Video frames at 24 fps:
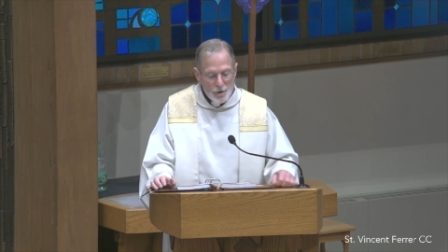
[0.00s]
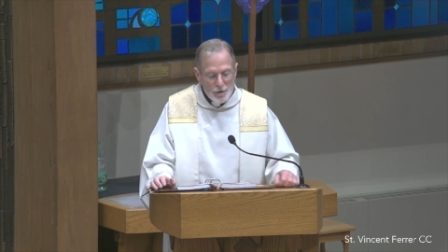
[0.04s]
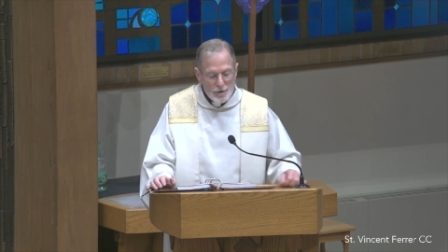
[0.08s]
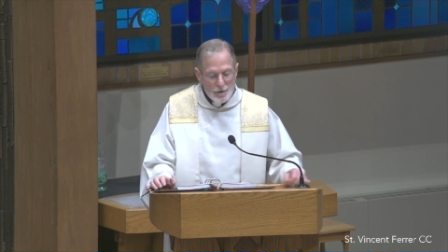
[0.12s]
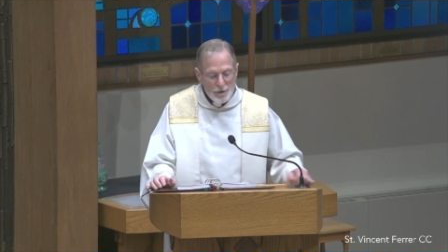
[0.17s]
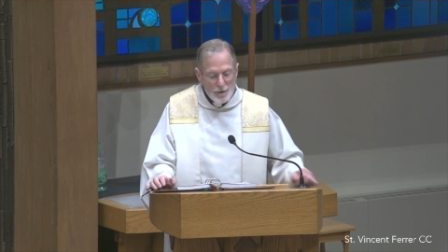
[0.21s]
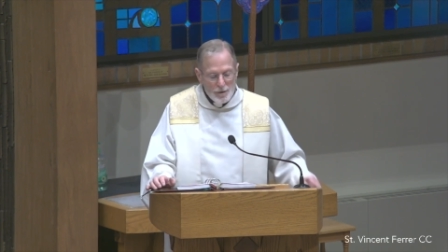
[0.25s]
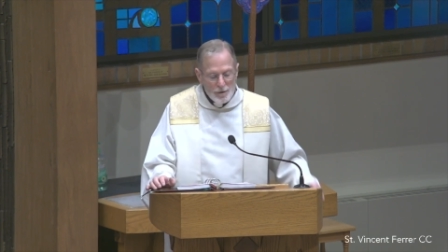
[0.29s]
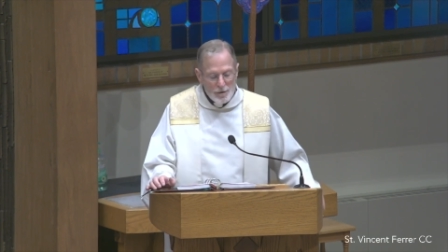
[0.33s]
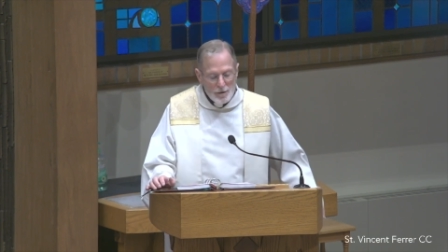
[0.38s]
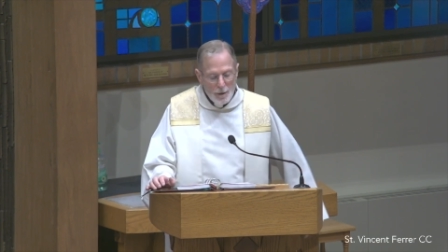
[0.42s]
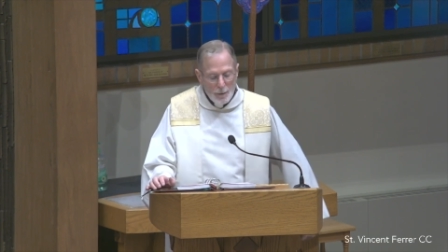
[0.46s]

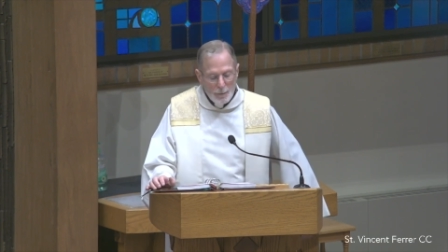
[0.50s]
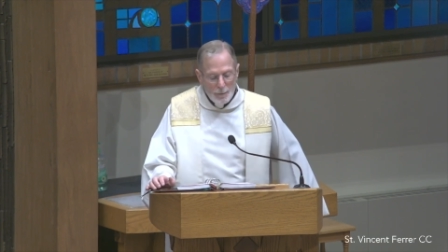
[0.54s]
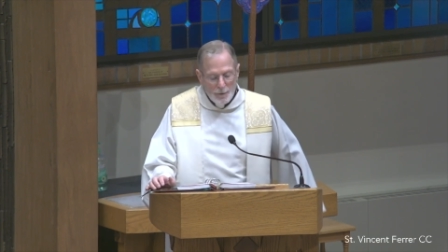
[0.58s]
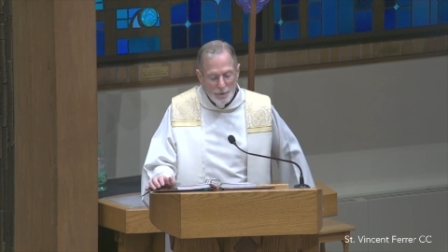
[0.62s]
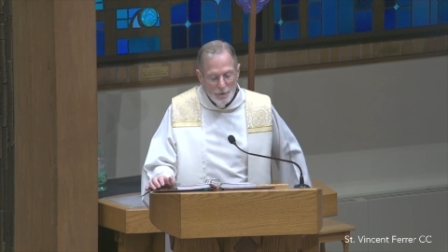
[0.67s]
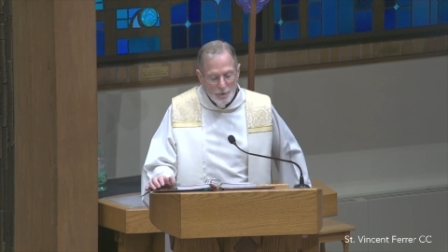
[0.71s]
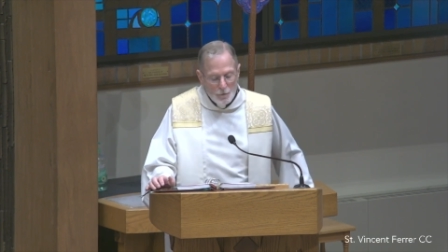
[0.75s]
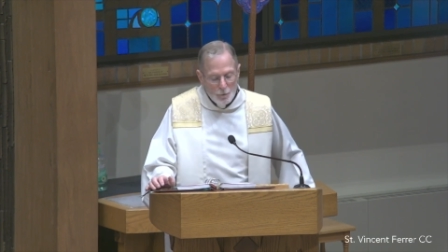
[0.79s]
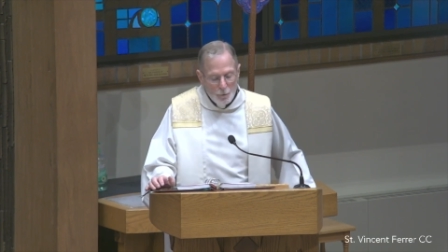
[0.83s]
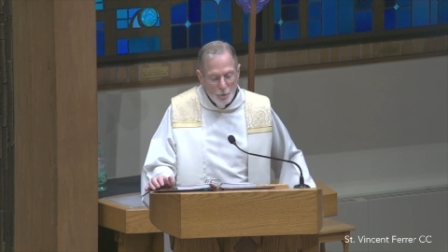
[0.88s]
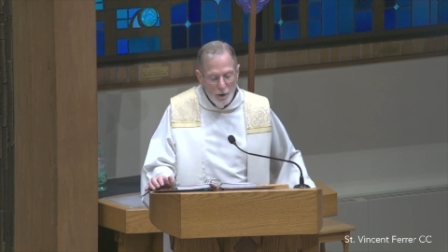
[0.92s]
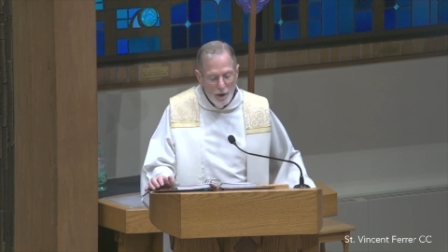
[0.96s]
Jesus
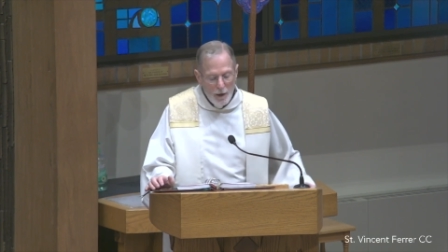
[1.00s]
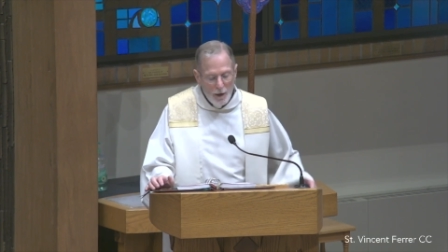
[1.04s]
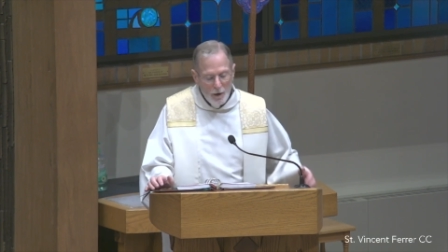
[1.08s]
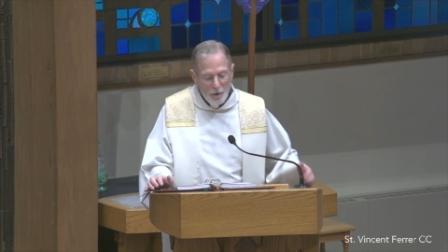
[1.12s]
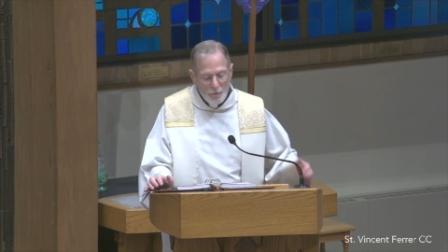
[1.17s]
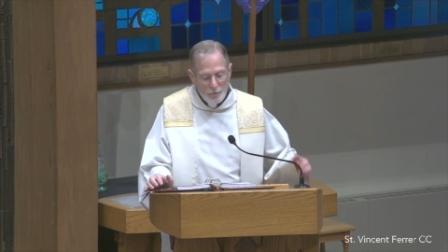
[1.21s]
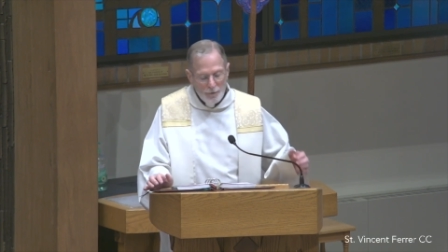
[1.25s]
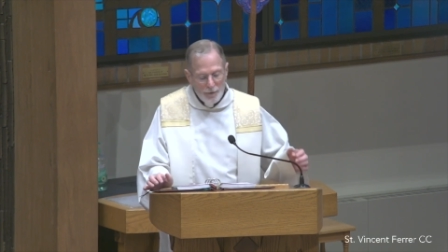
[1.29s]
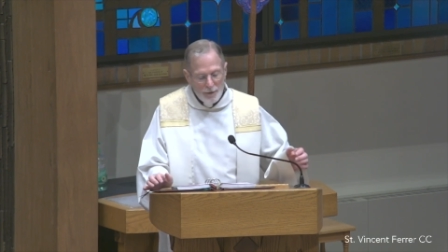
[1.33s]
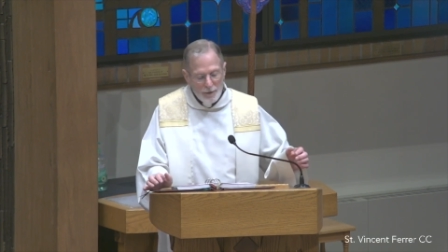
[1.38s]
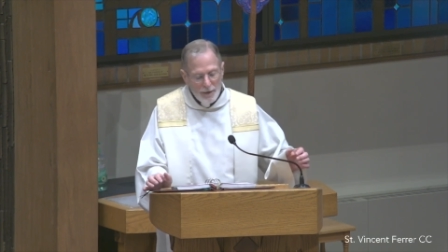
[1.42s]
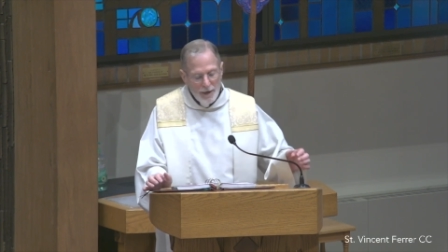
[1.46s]
summoned the
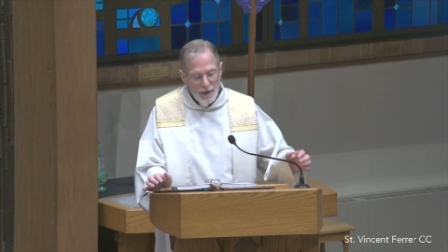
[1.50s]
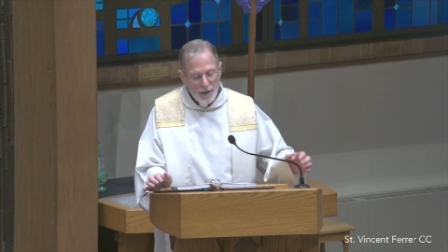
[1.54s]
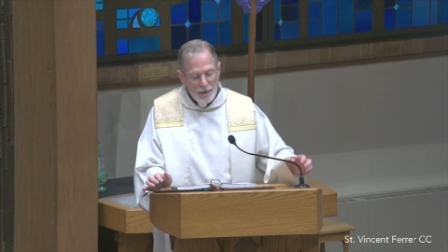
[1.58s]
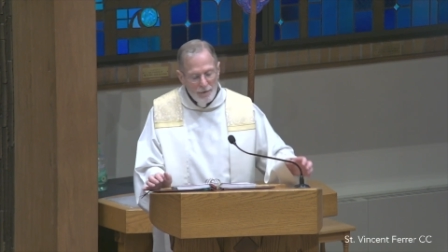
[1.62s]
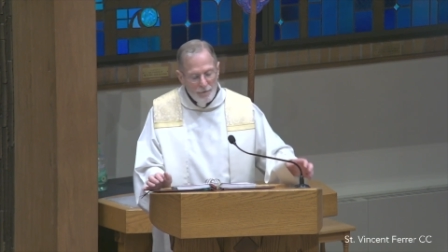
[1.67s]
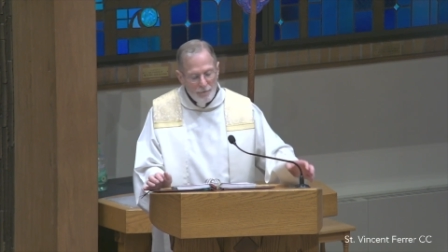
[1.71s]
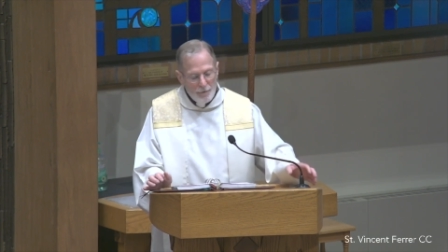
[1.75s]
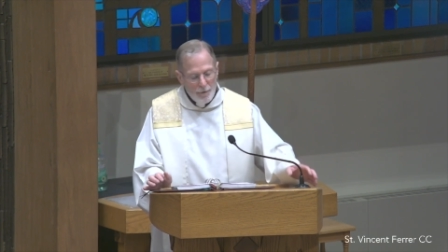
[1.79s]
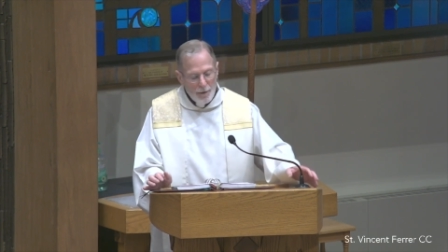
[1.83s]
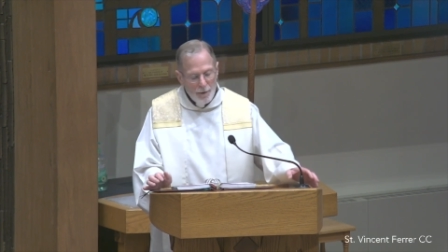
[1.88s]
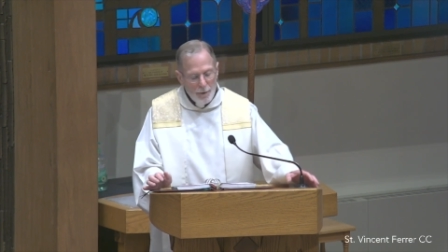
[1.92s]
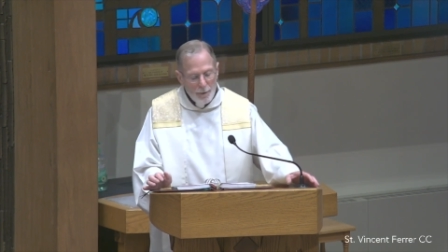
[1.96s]
twelve and
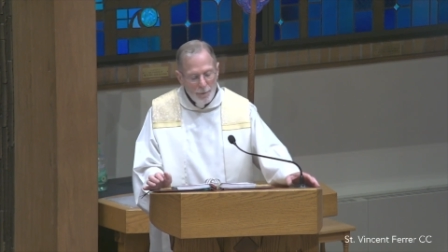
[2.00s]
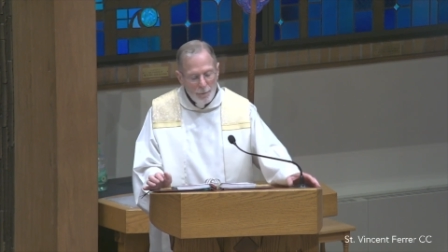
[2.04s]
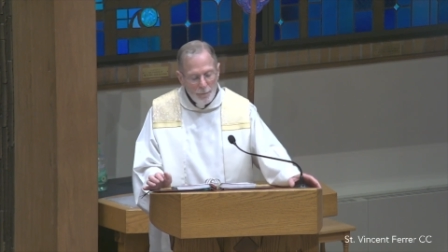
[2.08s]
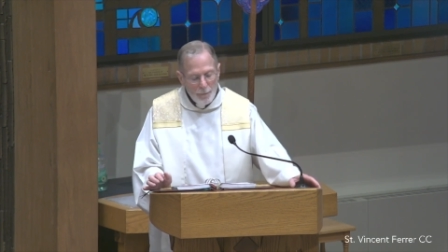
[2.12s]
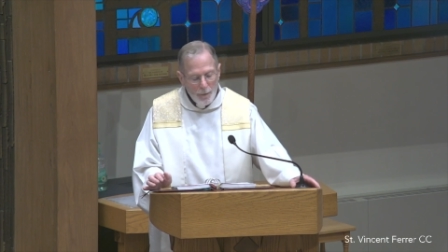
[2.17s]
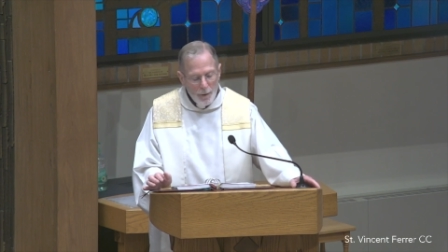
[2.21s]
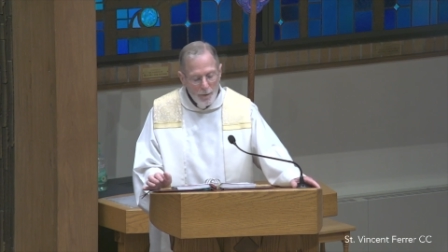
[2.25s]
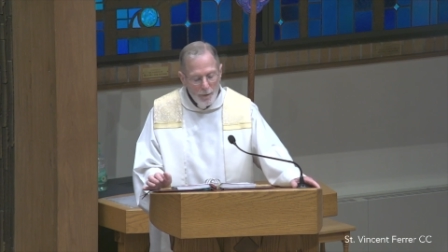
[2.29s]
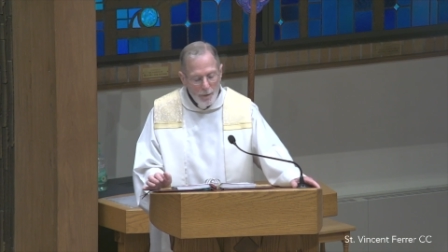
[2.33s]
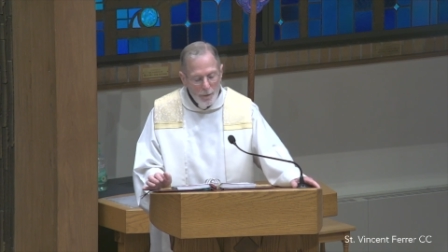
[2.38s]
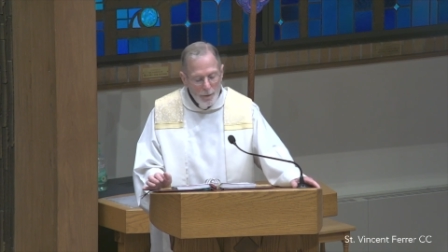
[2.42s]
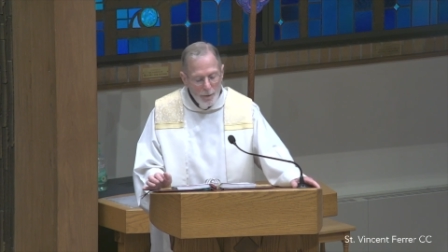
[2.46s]
gave
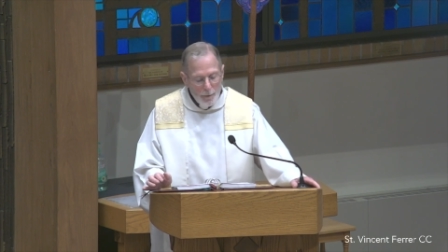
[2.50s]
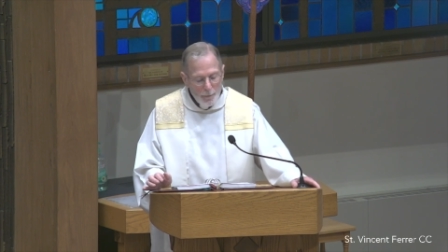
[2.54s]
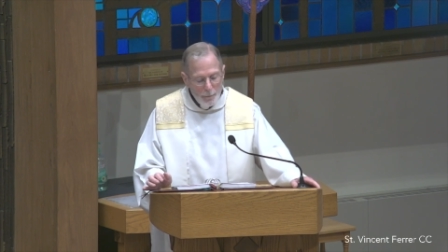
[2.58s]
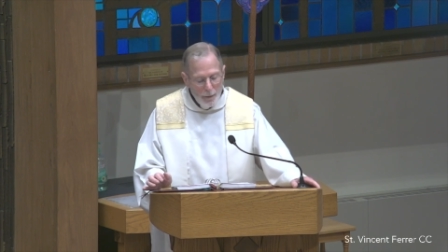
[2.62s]
them